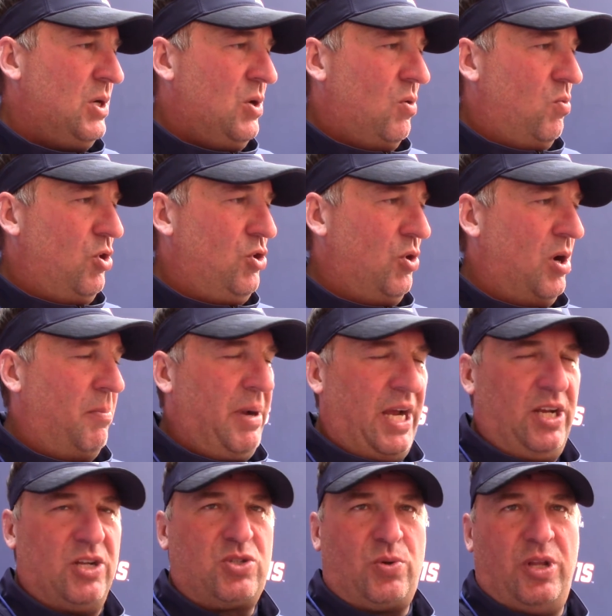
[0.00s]
We're doing a
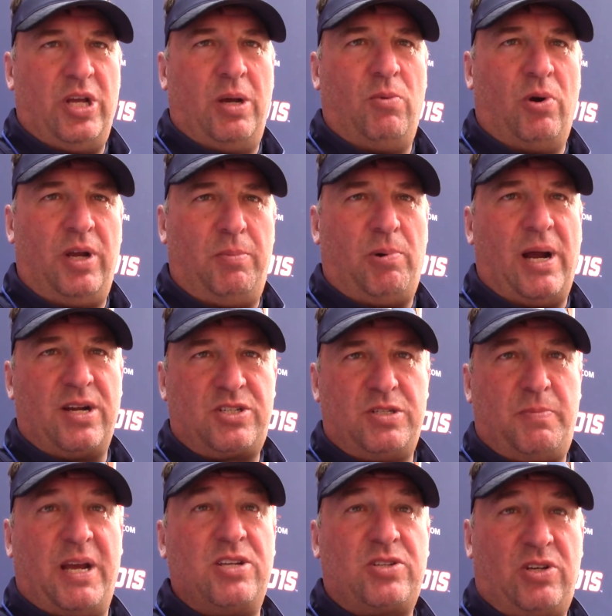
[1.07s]
maintenance with him where he
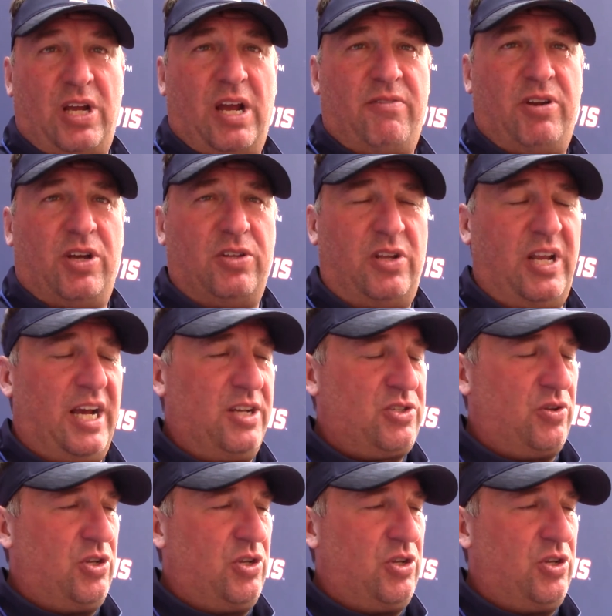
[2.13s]
practices basically every other day.